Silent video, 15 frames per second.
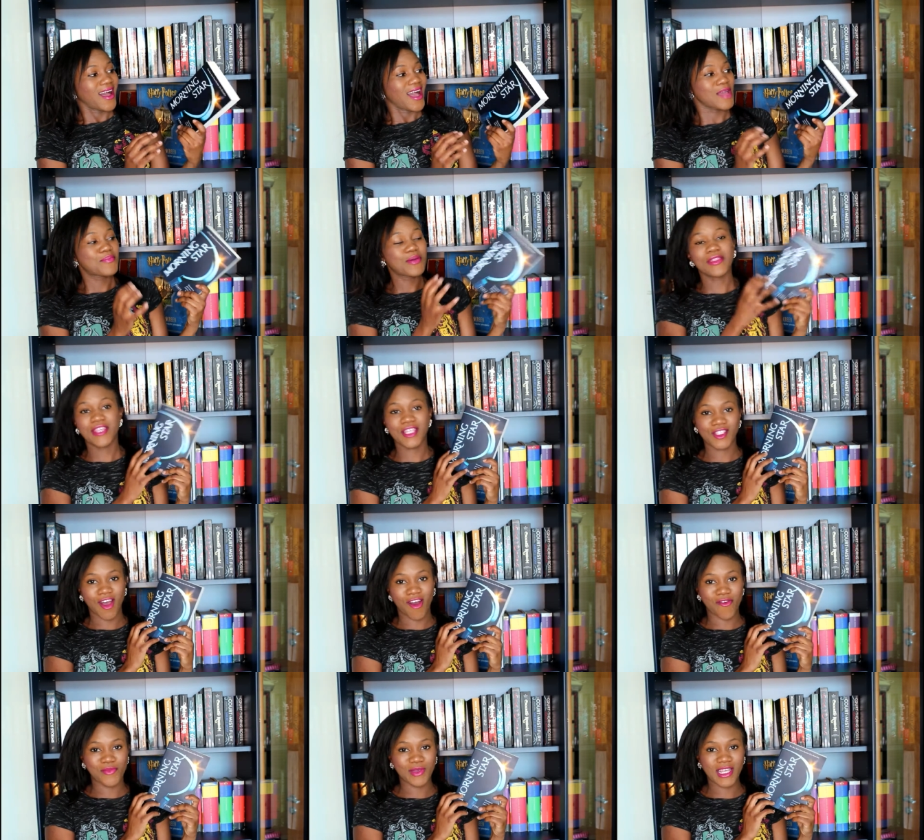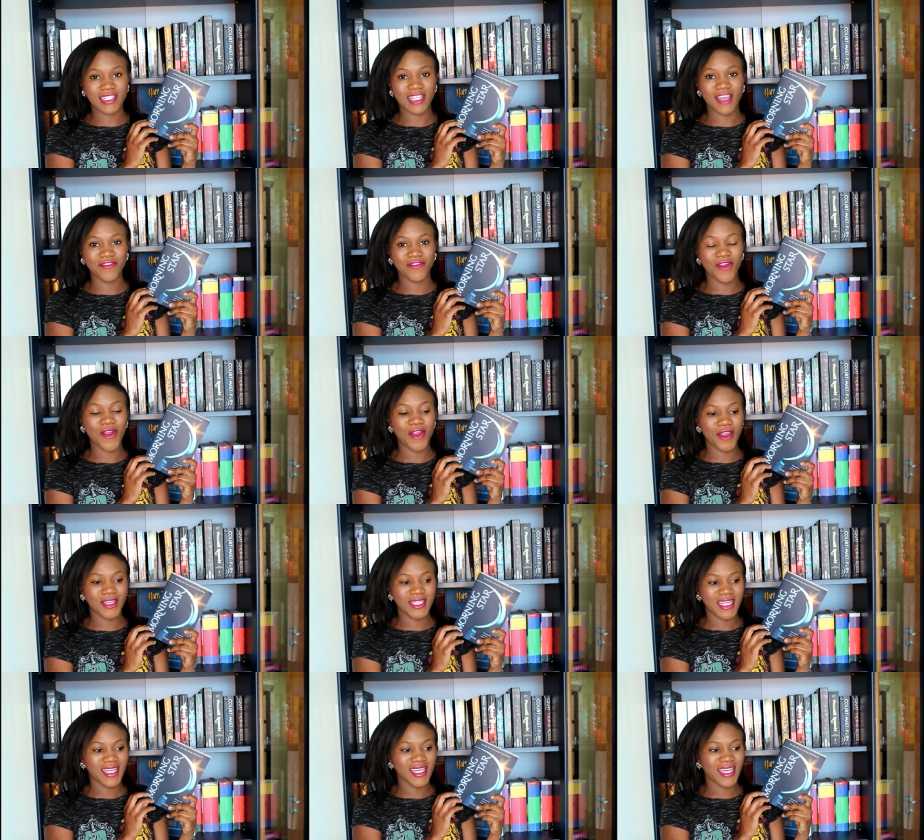I put this off because I've
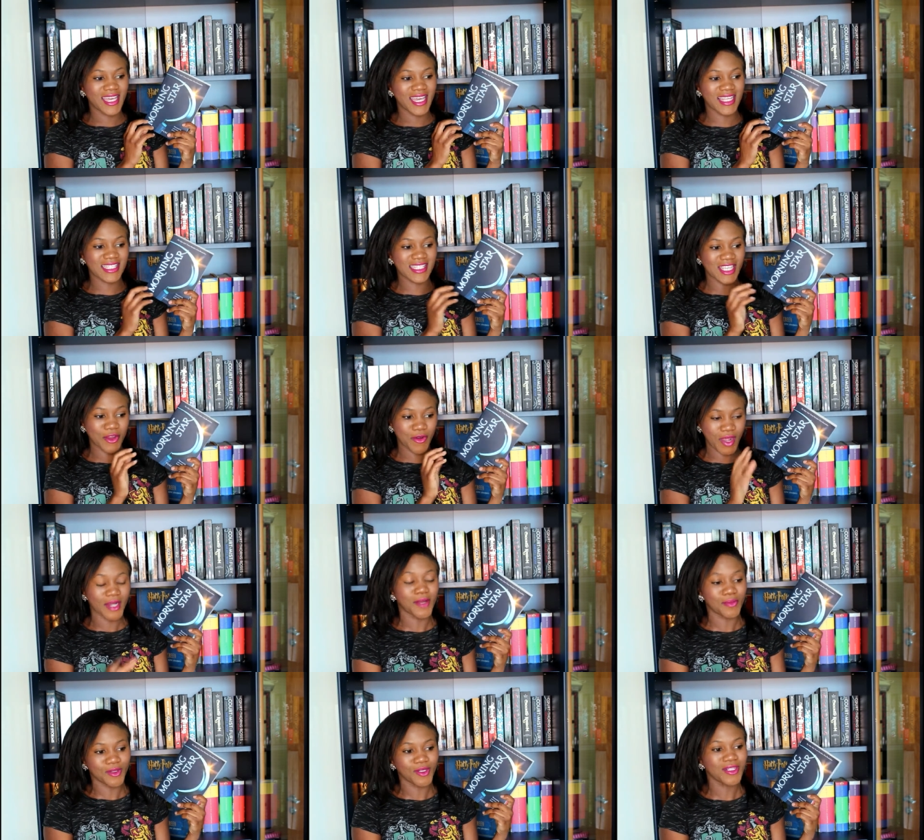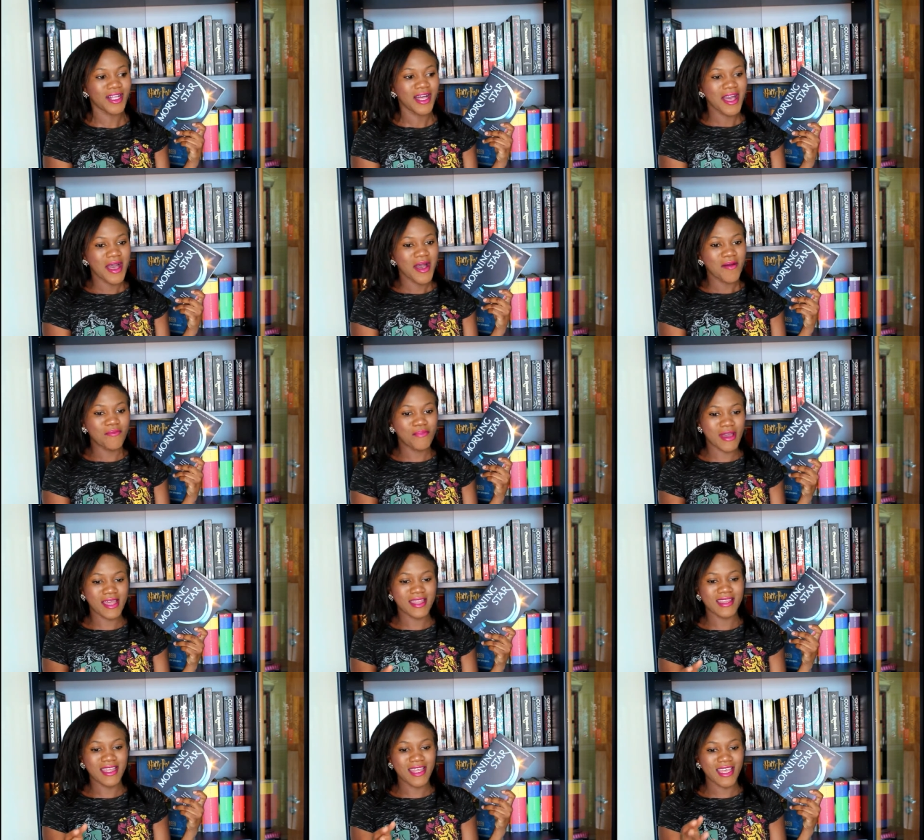heard it's incredible,
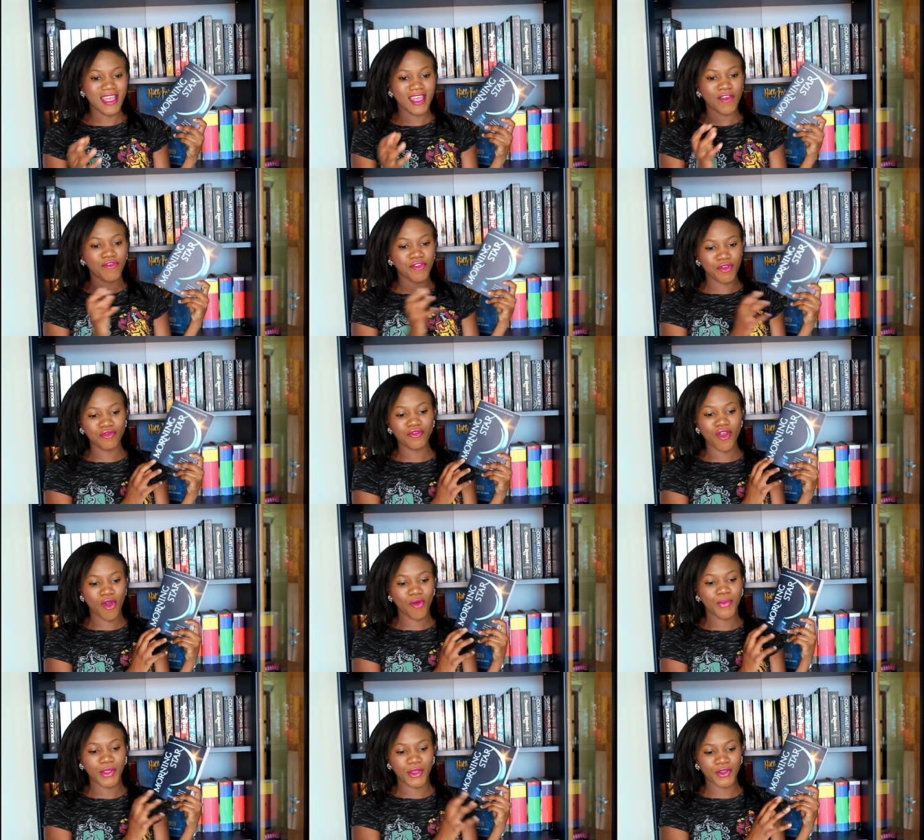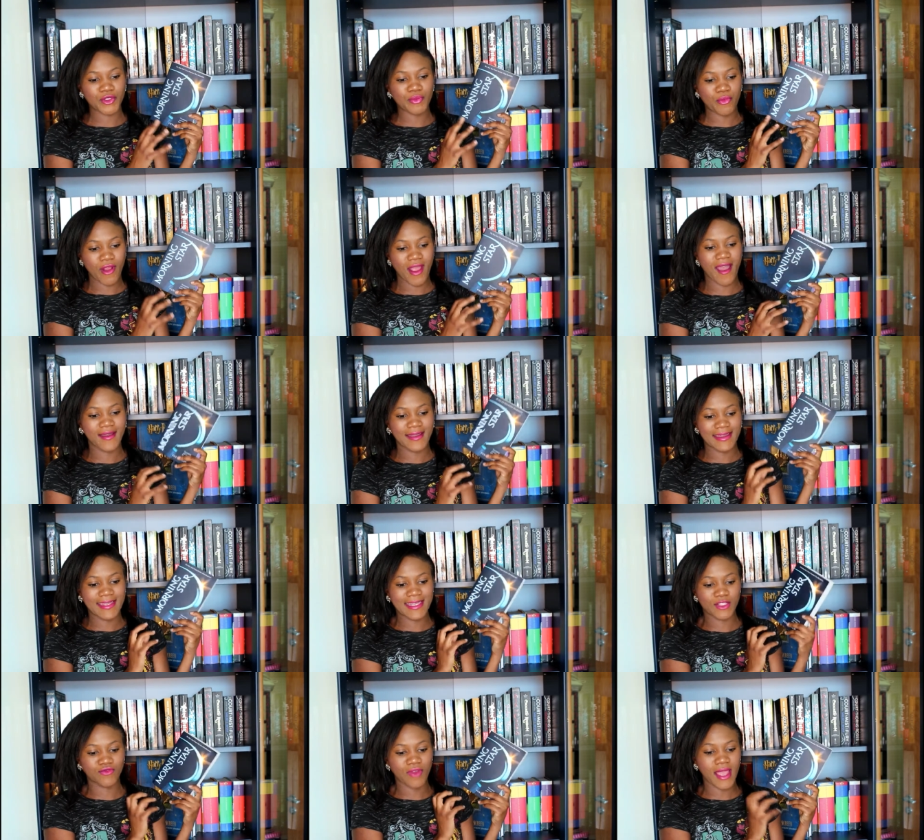but if you know Pierce Brown
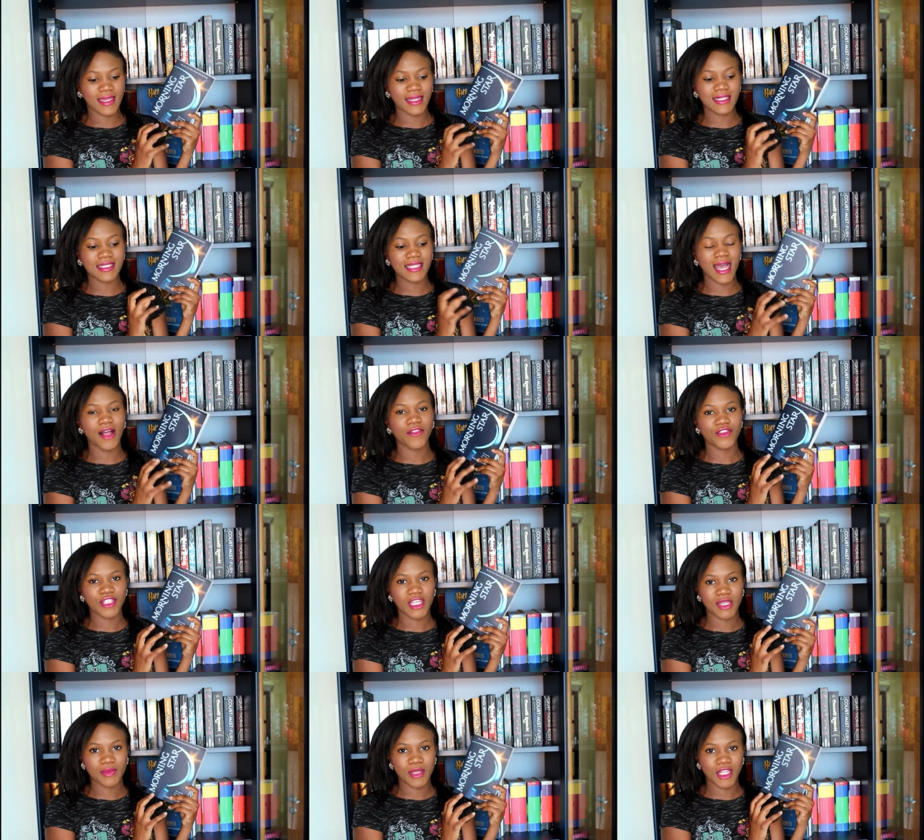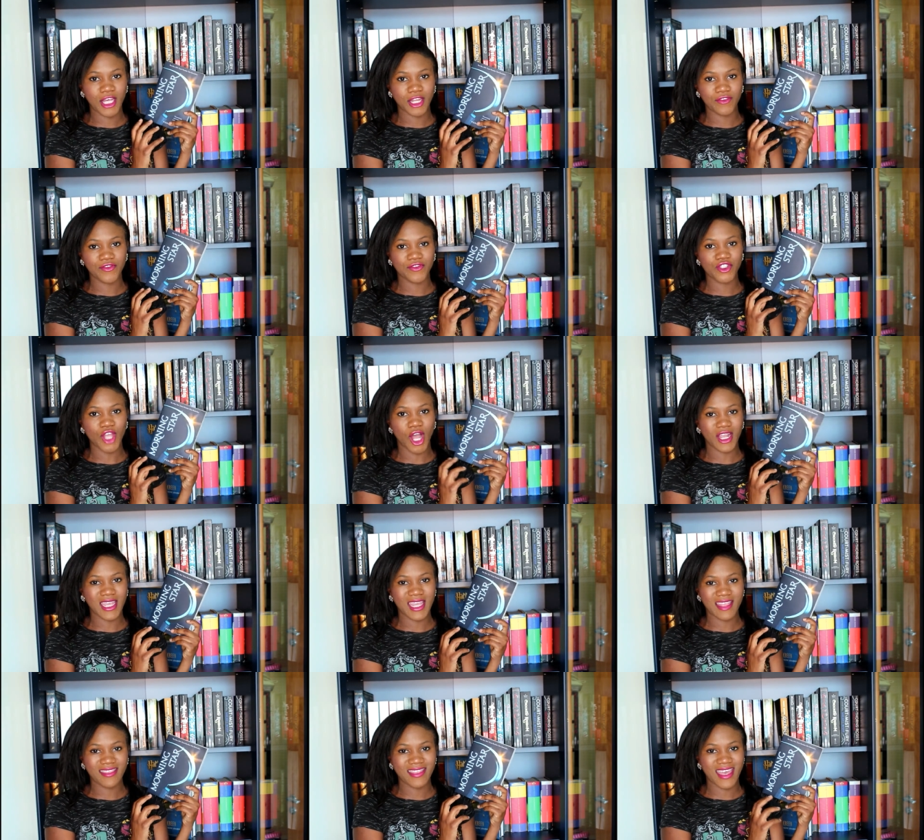and his writing style, there's going to be a lot of
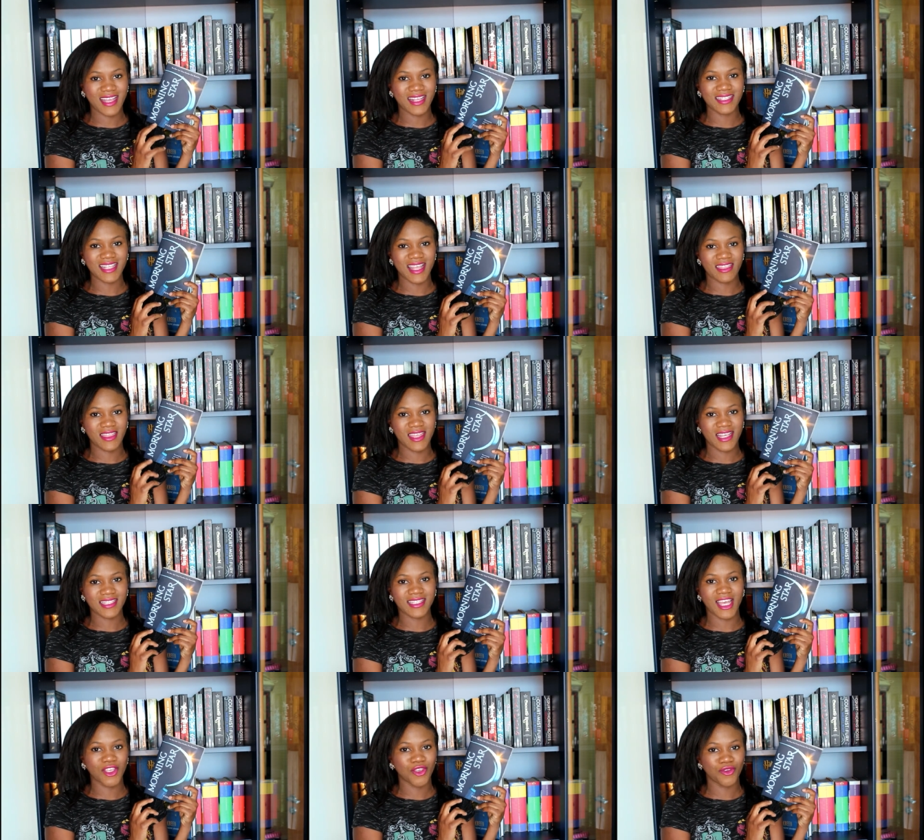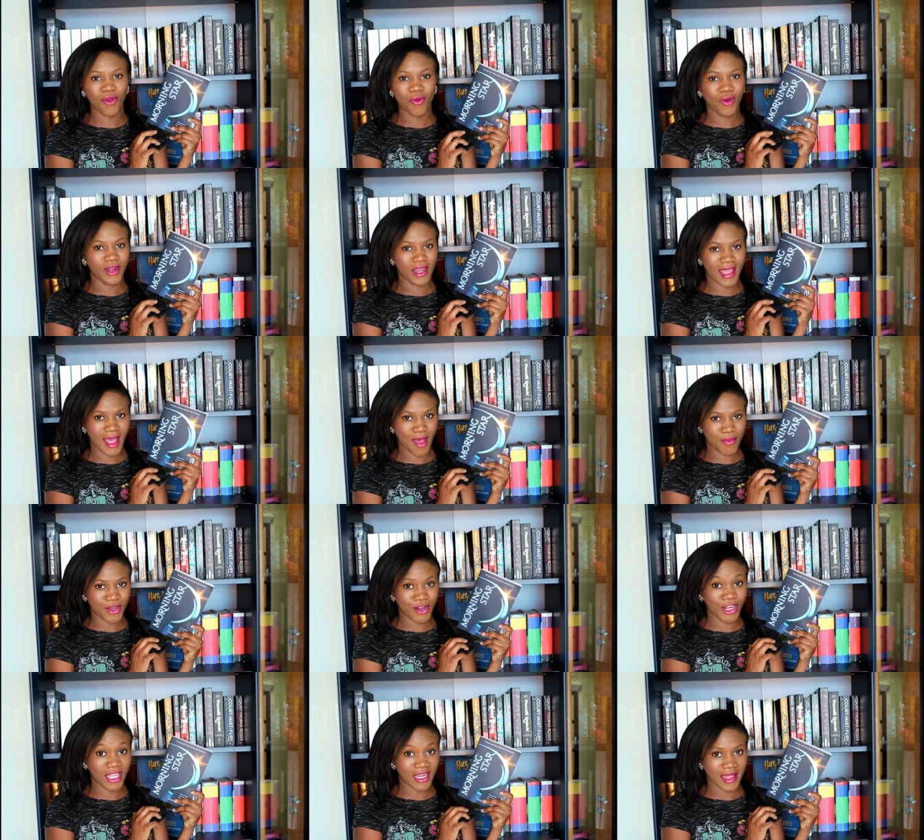shocking things and things that you don't want to happen
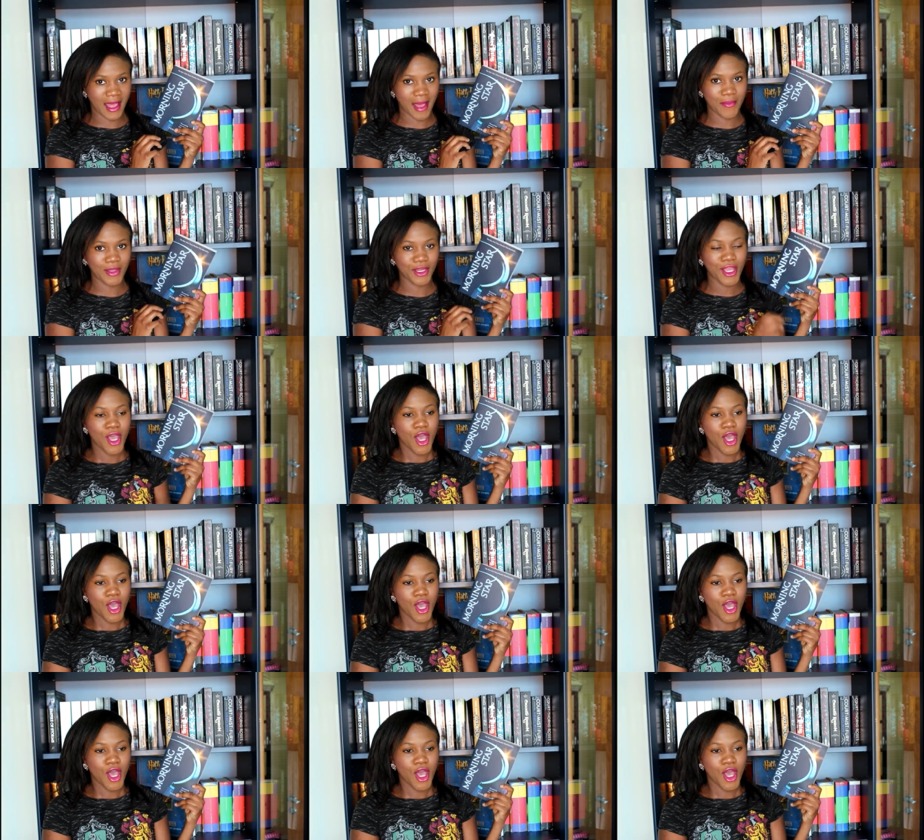are going to happen.